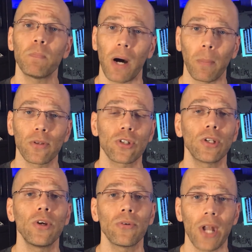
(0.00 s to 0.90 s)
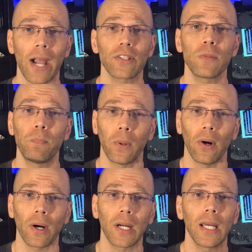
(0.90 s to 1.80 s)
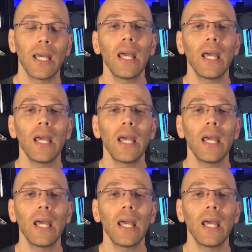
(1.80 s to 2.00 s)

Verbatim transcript: to publishing your next book.